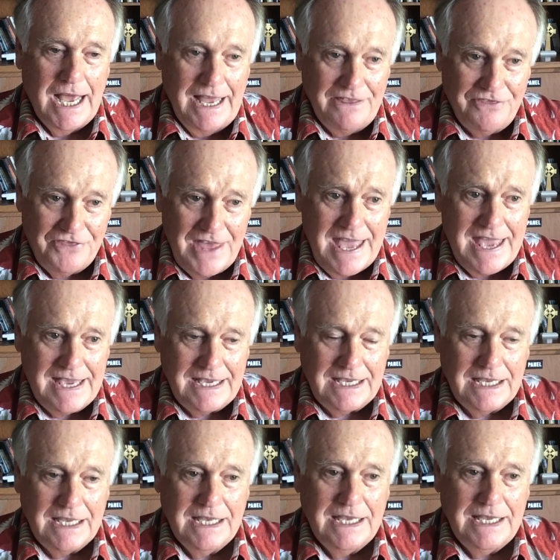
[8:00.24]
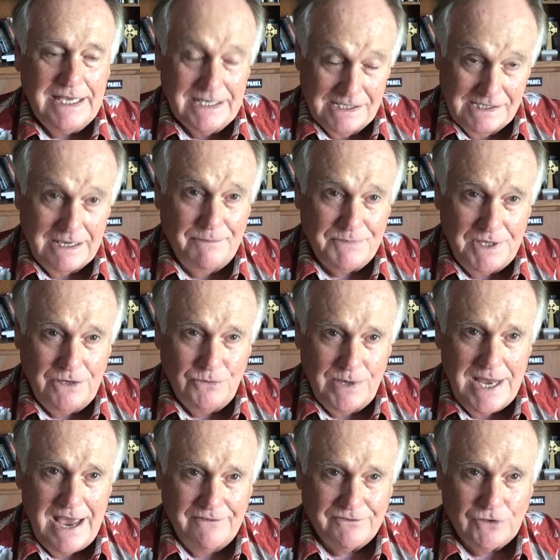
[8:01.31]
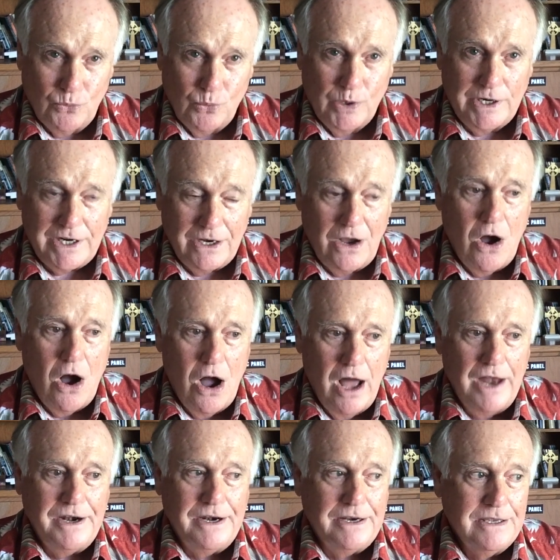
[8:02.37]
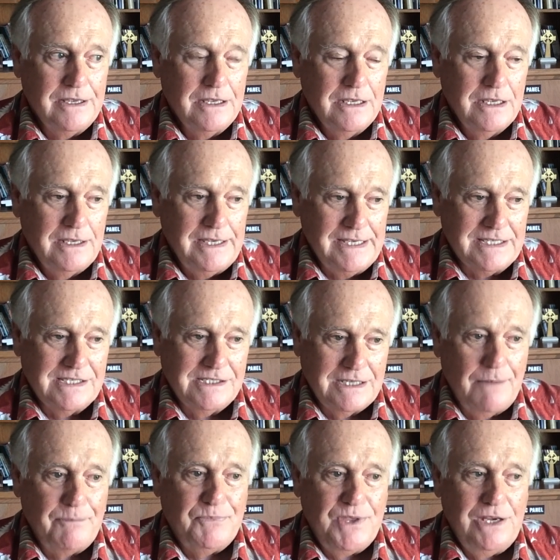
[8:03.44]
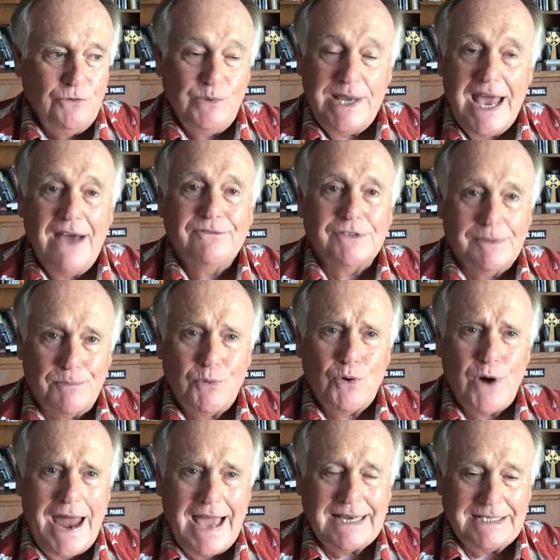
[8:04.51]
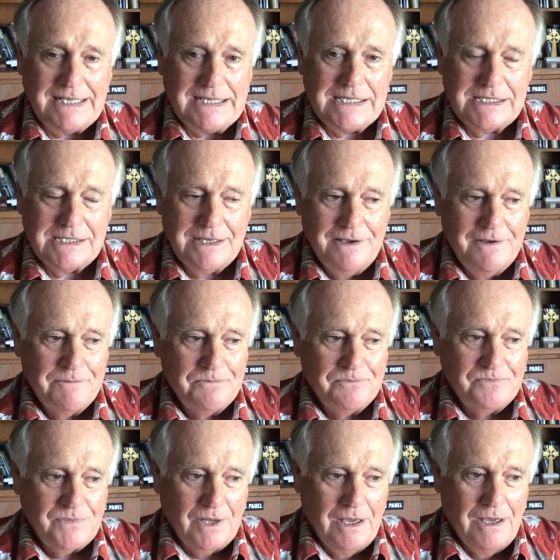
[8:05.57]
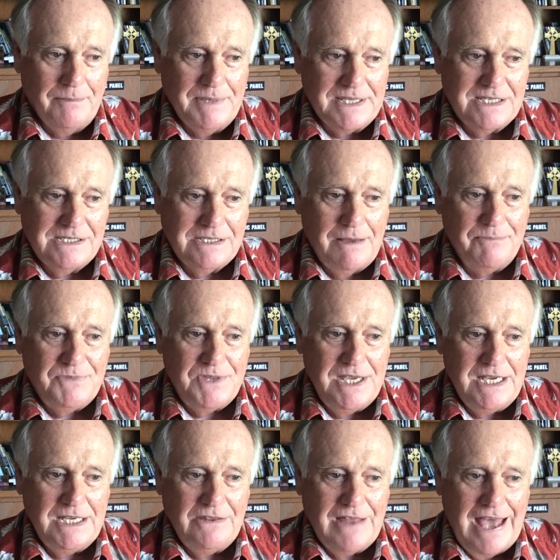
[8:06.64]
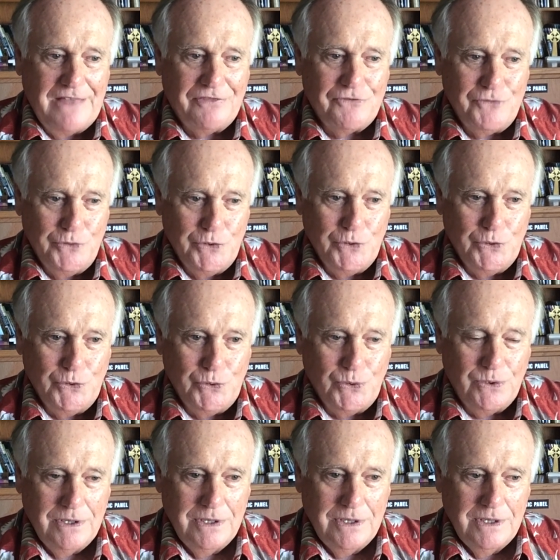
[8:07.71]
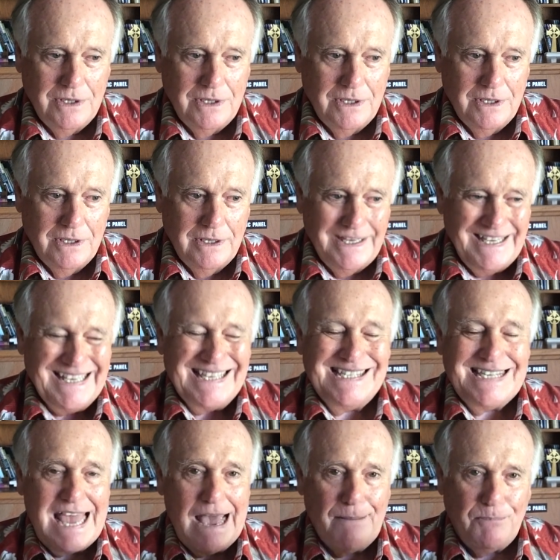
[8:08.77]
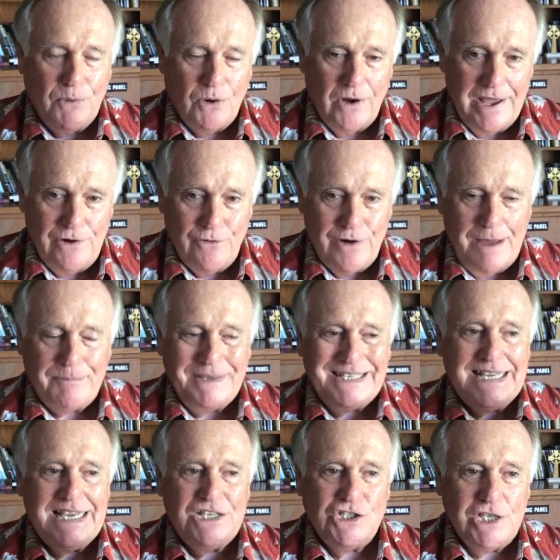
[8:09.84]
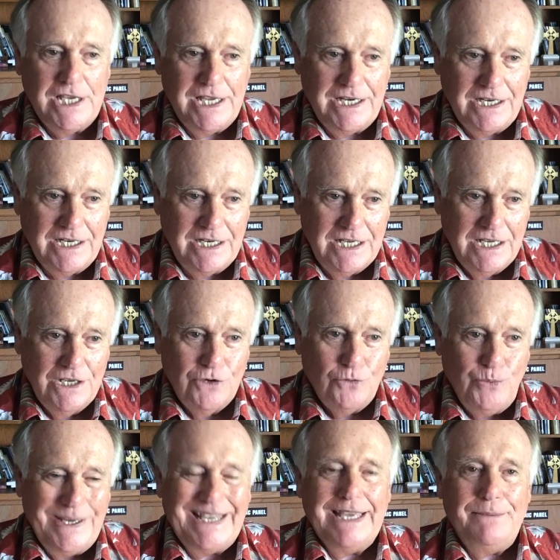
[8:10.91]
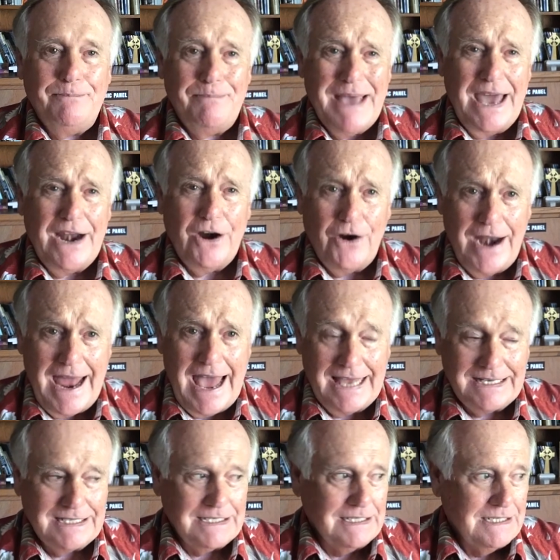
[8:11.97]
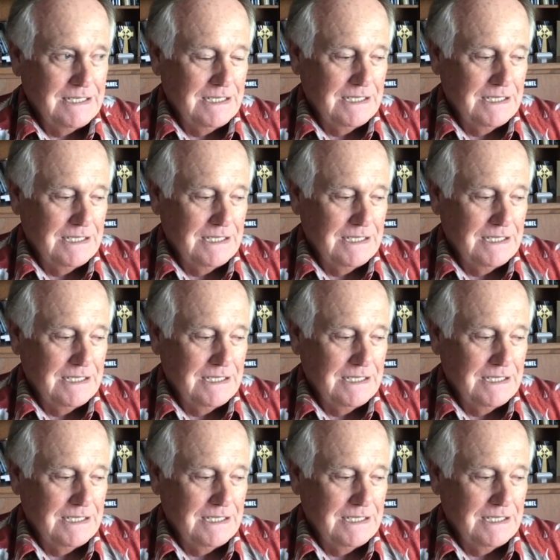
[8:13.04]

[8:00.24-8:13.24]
I think it's something we have to work on. It's something we have to practice. It's something that through example and repetition, we get better at.